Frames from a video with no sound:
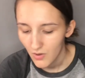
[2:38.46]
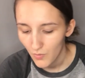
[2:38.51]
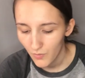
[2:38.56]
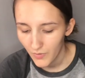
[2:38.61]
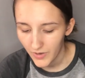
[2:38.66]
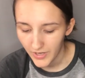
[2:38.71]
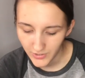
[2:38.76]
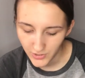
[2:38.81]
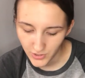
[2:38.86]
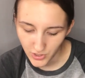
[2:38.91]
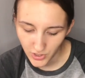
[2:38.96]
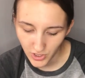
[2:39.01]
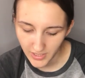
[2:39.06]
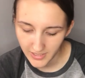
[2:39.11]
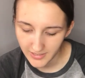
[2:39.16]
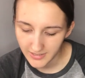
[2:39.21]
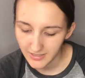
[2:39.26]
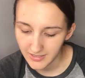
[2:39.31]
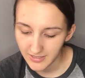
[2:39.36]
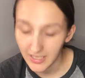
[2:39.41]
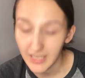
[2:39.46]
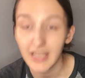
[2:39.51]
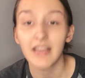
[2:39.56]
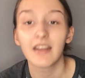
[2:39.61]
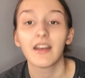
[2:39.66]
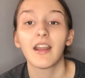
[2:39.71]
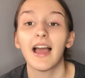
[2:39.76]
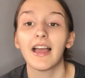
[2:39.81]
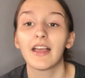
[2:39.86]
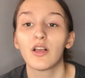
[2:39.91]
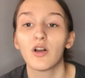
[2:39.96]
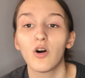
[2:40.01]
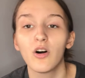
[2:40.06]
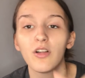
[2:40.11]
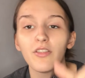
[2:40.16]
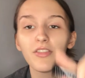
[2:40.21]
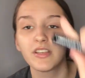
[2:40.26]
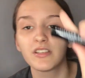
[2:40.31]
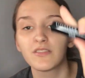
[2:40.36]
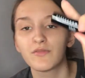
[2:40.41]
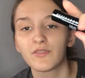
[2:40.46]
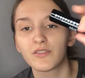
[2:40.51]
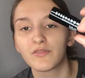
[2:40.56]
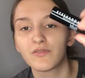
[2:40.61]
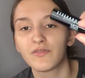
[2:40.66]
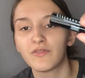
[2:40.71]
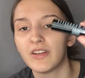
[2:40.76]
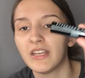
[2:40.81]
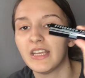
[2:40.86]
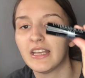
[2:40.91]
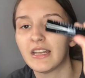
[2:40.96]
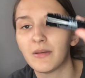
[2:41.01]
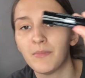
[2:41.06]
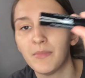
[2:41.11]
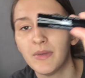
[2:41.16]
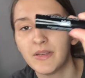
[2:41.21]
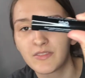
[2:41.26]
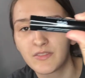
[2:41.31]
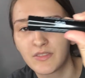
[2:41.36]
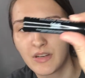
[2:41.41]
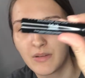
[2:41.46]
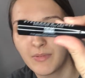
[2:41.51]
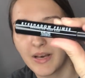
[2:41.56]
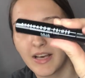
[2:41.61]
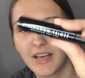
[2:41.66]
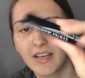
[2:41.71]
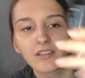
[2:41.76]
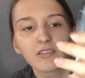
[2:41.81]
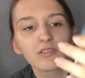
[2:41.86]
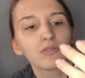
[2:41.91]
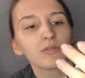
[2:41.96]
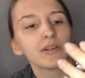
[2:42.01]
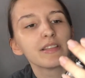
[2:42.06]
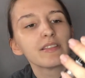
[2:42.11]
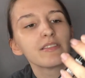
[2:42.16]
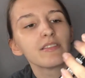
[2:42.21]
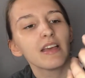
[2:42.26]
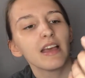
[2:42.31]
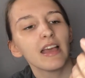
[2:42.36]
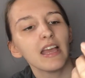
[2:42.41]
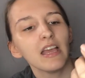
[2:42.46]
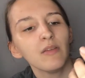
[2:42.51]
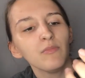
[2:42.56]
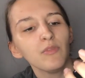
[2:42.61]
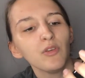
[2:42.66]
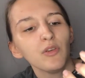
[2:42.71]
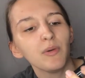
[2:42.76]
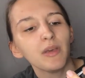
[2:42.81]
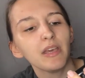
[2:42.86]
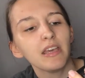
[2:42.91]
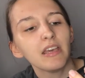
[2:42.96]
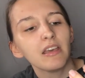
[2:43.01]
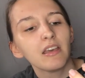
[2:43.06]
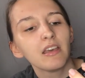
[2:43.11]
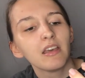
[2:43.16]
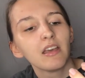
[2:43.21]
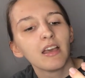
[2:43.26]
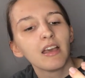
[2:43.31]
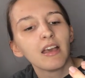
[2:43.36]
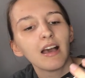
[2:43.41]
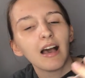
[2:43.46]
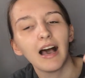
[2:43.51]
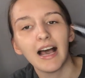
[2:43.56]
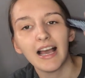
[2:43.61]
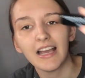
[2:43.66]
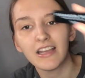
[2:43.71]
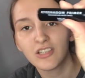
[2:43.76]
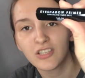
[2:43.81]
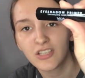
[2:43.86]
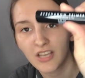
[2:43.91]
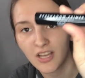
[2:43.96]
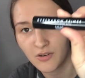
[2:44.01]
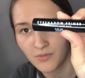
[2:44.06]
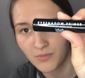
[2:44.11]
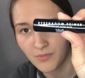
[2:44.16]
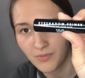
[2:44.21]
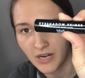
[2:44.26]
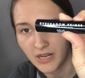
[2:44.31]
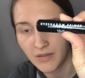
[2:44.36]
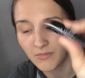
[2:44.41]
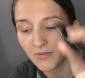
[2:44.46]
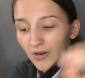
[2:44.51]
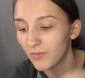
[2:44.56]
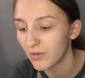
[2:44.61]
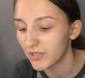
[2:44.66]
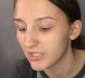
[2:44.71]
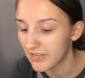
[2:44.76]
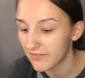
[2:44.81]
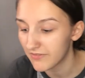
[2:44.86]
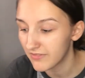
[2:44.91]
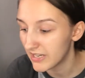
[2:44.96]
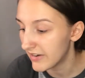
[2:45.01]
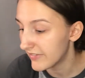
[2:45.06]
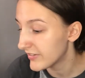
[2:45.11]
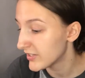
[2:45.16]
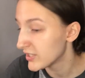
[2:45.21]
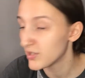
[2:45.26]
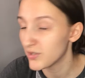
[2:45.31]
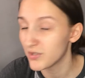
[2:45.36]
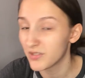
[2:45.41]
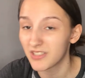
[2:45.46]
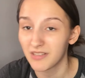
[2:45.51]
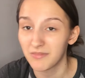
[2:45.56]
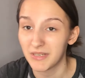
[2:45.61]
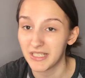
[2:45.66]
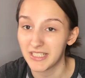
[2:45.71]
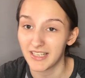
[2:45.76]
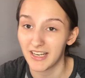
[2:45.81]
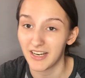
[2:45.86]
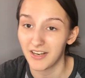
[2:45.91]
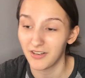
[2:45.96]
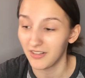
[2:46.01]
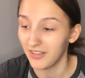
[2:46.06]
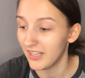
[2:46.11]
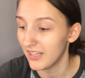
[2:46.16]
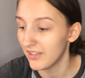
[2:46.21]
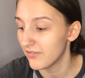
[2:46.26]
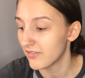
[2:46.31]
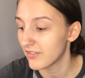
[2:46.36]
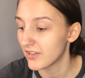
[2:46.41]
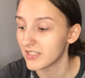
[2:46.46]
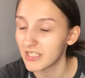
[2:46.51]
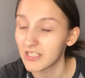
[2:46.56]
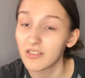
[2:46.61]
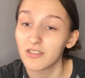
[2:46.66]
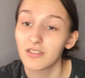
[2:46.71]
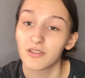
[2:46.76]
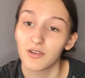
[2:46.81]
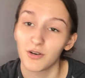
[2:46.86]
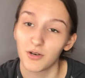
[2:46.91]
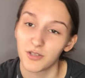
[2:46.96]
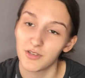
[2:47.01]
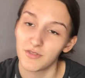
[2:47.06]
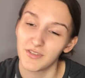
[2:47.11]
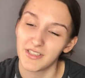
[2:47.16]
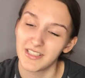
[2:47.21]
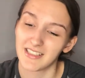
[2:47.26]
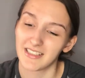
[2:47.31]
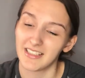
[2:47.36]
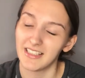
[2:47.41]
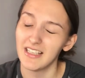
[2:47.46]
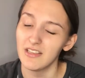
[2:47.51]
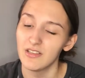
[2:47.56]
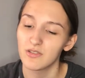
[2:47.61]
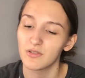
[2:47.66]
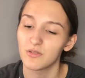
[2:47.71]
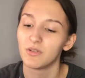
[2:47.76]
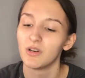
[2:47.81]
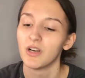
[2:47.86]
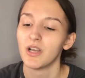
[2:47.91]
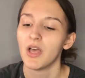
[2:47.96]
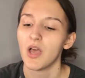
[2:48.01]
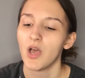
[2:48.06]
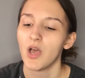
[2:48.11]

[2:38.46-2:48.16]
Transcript: which is exciting. I got this for free in a mystery bag, so it's the MUA eyeshadow primer, which I've never used in my entire life because I just got it recently. So